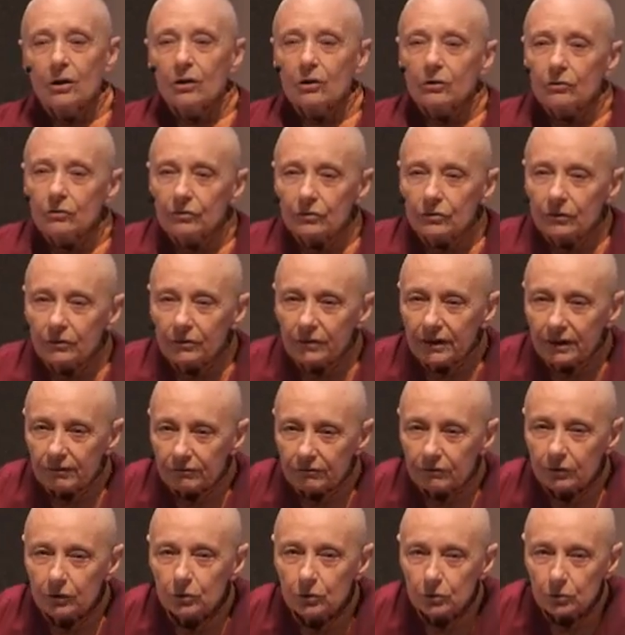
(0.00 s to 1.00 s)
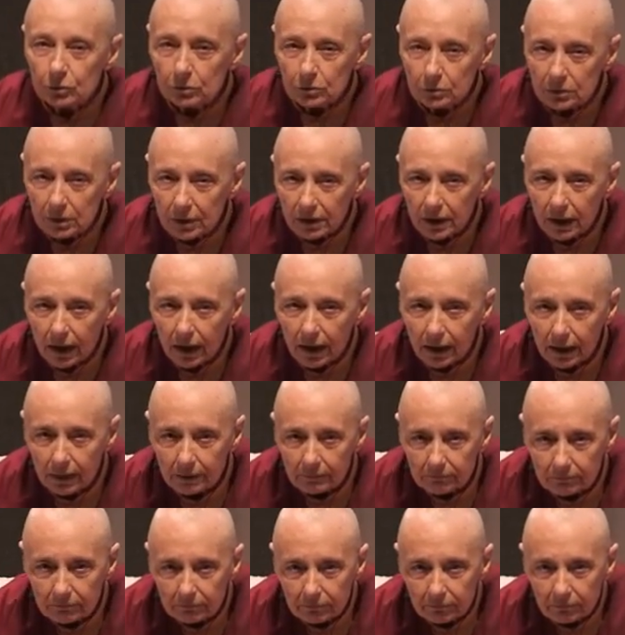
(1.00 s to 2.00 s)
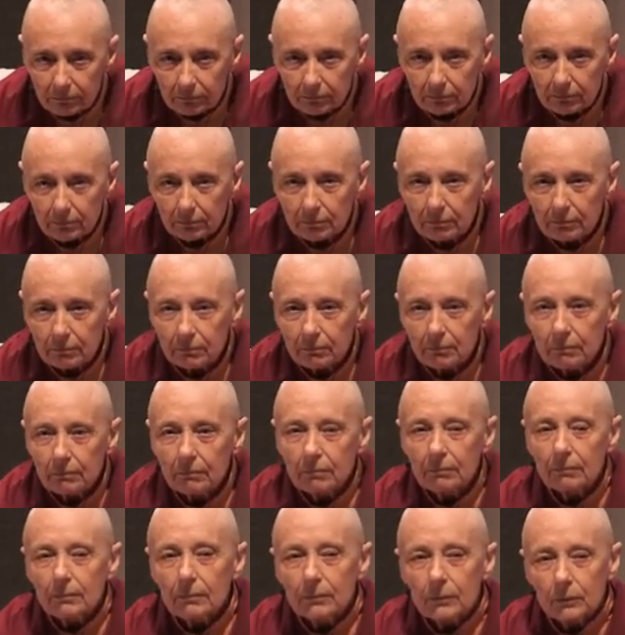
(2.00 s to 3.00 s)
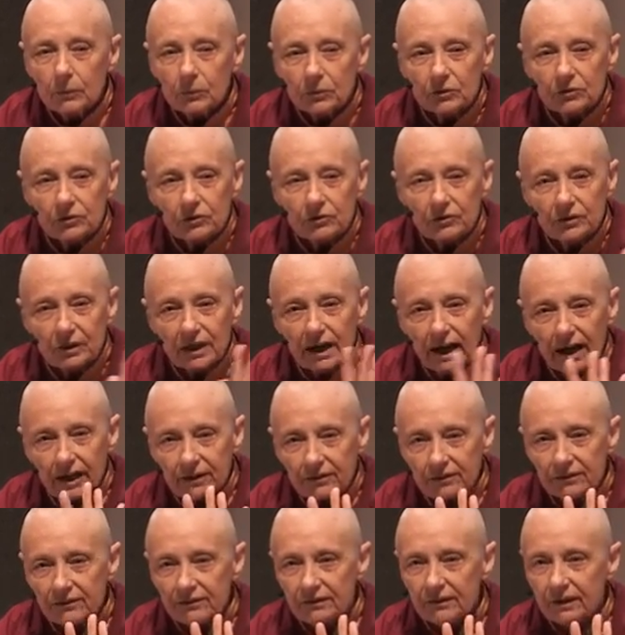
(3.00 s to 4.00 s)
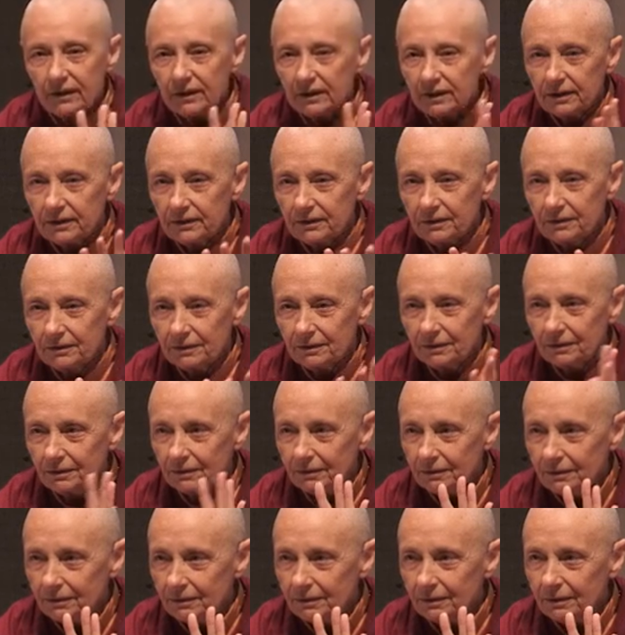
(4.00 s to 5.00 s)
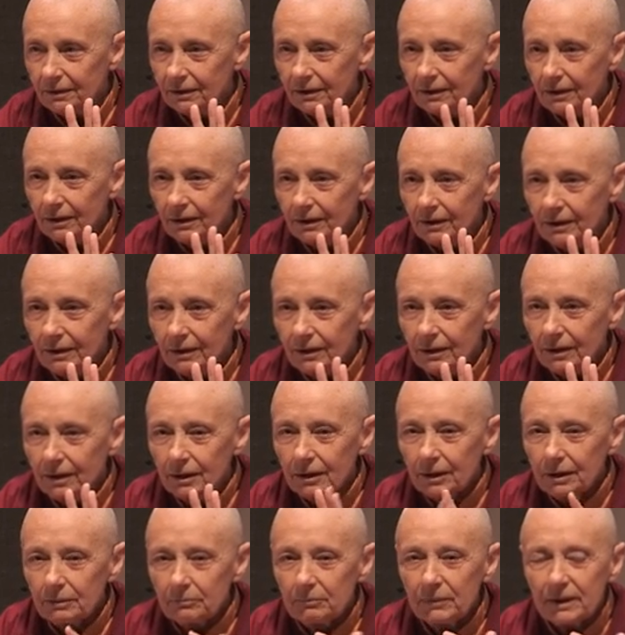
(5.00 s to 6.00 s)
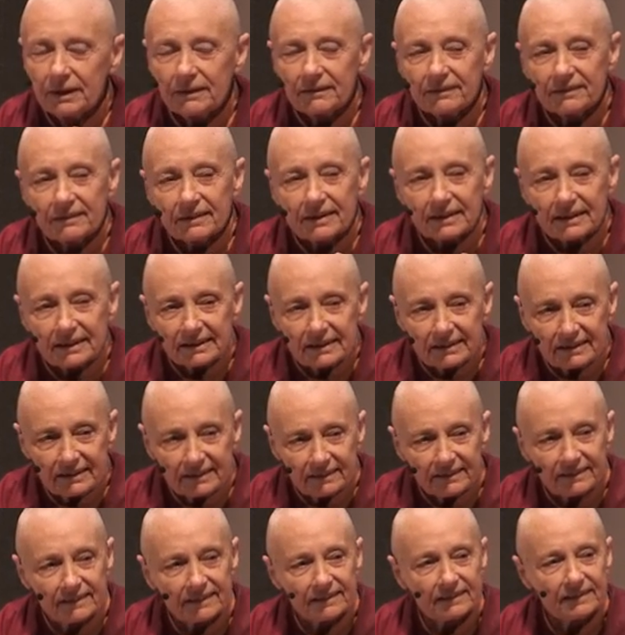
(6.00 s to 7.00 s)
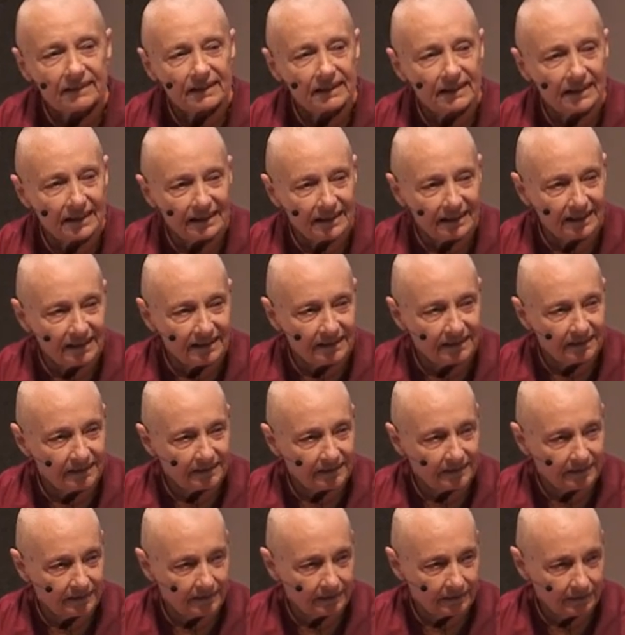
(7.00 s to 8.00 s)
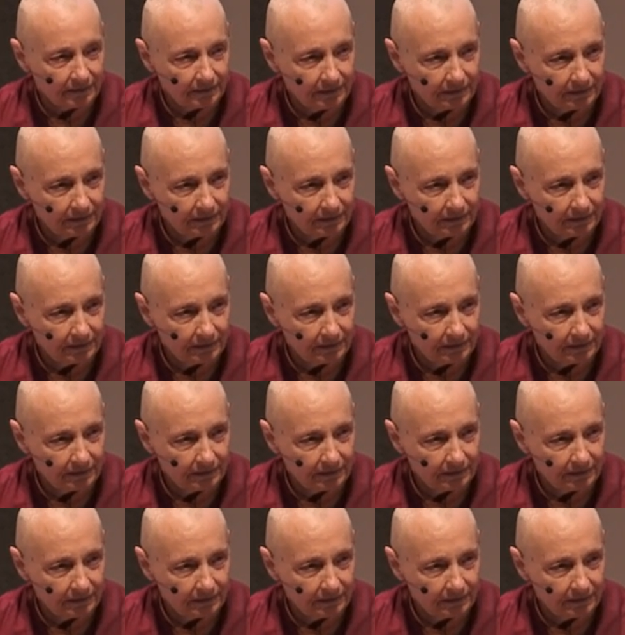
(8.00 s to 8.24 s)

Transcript: So therefore dukkha, which is the other side, means dis-ease,